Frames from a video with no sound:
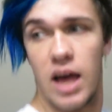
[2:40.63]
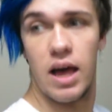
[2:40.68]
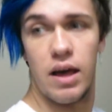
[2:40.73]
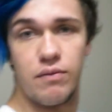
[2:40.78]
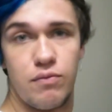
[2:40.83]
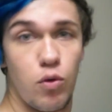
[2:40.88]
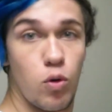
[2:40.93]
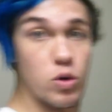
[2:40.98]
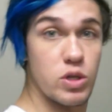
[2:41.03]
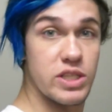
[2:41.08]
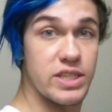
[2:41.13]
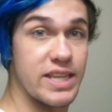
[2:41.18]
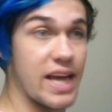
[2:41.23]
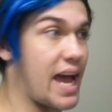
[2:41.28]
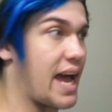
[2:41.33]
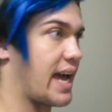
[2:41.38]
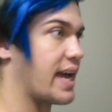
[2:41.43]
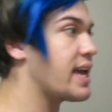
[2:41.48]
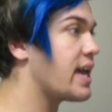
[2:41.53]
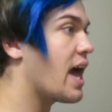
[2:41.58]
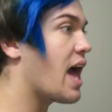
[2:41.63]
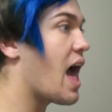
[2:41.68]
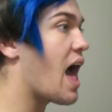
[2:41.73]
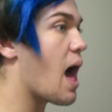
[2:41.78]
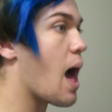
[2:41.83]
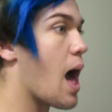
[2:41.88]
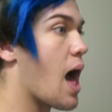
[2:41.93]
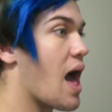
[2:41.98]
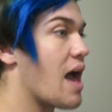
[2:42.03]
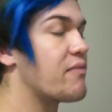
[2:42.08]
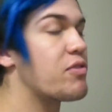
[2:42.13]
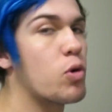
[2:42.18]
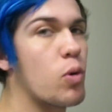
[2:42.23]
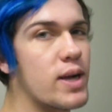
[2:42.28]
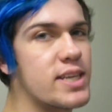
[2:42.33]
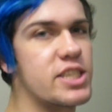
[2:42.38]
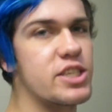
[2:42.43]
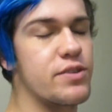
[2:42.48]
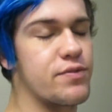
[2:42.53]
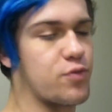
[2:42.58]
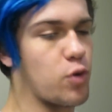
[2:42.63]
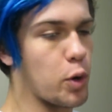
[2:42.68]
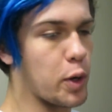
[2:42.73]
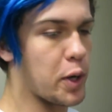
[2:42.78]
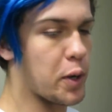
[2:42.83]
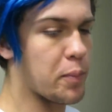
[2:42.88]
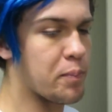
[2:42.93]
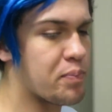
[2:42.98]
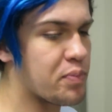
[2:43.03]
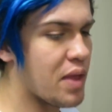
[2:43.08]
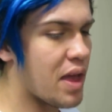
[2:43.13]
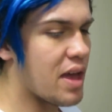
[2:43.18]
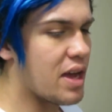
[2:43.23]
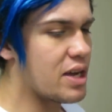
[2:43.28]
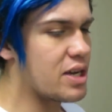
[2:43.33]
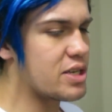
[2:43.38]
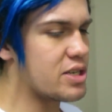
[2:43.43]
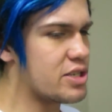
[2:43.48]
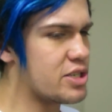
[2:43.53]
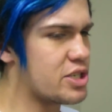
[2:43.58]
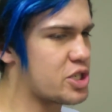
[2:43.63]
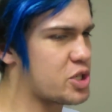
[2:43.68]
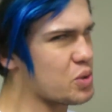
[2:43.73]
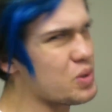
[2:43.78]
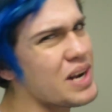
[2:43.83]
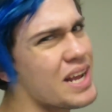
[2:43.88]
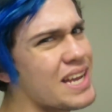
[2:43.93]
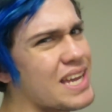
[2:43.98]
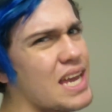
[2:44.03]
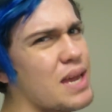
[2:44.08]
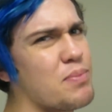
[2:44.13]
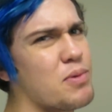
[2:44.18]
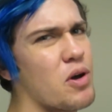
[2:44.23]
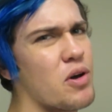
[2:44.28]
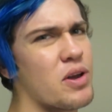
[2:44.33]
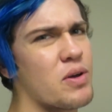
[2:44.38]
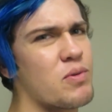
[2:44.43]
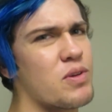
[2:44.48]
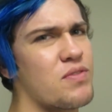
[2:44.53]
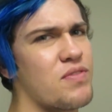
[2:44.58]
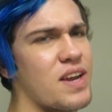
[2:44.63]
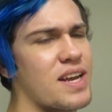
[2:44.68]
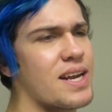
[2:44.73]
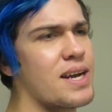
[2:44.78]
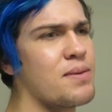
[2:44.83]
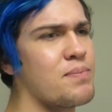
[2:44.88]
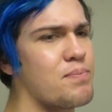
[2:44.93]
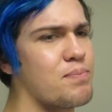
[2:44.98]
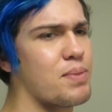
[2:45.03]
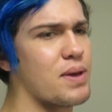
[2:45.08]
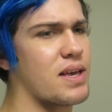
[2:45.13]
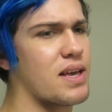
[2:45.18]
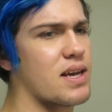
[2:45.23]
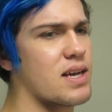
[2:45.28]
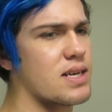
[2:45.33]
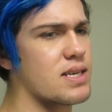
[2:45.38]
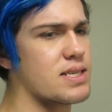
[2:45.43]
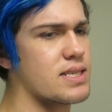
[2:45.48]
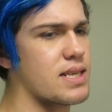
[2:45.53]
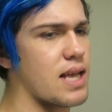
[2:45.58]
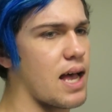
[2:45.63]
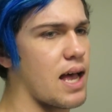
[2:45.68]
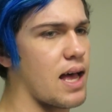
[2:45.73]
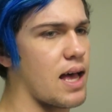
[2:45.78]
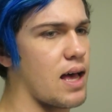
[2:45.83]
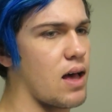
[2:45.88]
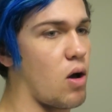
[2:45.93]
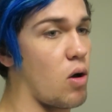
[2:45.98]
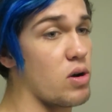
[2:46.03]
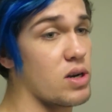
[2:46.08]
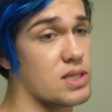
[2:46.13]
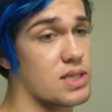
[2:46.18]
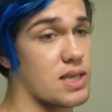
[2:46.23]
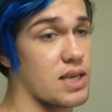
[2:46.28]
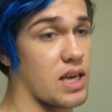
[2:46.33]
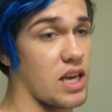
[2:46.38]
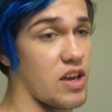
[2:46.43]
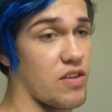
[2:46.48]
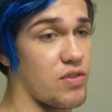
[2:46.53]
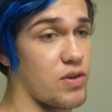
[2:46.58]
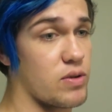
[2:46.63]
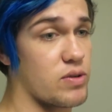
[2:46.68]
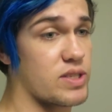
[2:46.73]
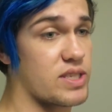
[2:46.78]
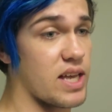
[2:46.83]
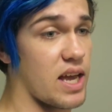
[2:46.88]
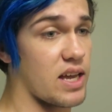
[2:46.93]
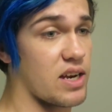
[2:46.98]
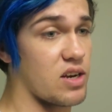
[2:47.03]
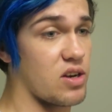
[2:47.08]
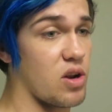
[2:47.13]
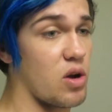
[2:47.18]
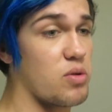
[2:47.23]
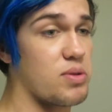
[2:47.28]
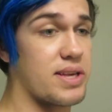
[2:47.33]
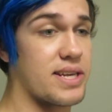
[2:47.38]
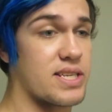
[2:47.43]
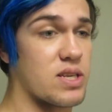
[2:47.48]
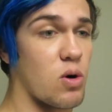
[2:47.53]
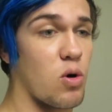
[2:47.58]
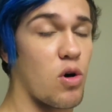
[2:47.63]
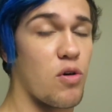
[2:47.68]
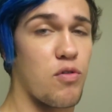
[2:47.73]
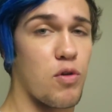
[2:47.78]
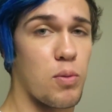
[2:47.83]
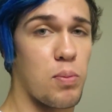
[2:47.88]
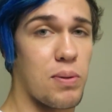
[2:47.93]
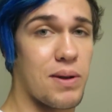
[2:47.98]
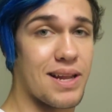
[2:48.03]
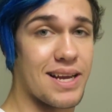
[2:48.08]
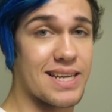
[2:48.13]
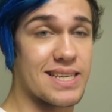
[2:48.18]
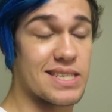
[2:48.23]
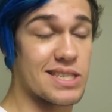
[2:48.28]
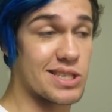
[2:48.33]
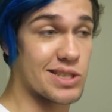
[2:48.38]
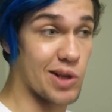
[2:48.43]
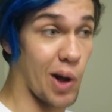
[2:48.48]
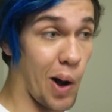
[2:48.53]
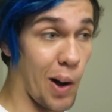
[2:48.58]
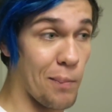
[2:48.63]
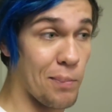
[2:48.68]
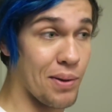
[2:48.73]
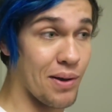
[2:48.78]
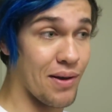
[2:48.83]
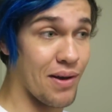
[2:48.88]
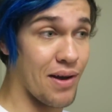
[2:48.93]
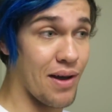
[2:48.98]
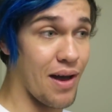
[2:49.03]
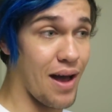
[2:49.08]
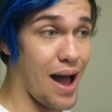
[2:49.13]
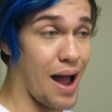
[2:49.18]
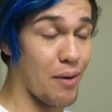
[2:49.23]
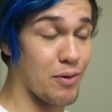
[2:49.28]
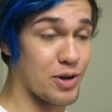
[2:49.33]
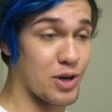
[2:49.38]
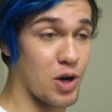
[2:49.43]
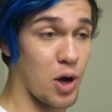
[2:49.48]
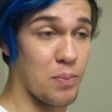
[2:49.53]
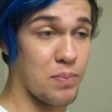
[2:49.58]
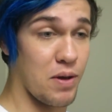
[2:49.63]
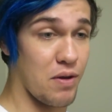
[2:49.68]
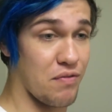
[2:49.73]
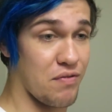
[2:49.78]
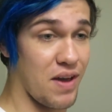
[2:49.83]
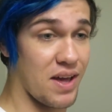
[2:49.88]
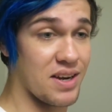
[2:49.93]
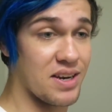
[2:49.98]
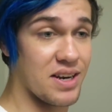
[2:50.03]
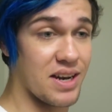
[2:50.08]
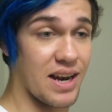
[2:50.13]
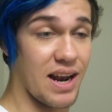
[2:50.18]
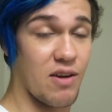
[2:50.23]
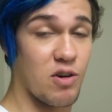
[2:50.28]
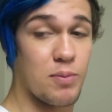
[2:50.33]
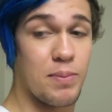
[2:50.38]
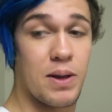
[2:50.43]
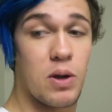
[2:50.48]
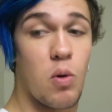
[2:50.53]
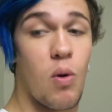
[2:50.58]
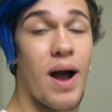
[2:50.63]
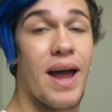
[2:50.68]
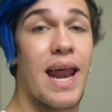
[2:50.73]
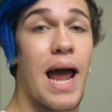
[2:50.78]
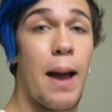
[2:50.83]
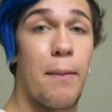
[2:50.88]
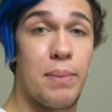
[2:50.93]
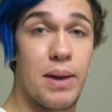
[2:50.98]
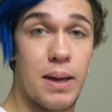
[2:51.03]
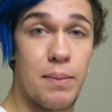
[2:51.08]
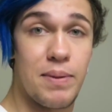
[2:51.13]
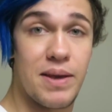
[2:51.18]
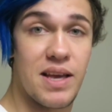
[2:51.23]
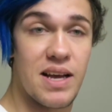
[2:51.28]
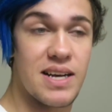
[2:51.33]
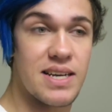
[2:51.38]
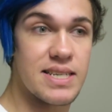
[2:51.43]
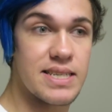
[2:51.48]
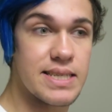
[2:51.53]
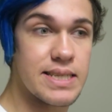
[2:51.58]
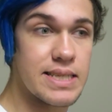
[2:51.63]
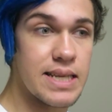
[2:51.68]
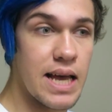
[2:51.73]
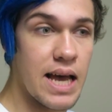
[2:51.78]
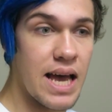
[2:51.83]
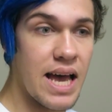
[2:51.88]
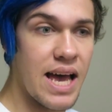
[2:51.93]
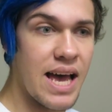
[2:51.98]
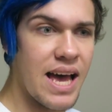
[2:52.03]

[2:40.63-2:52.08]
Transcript: uh, for today. Uh, I have a question for you. Should I keep going with VEDA? Because uh, honestly, if you said no, these are awful, please stop I would not be offended and I would be quite happy because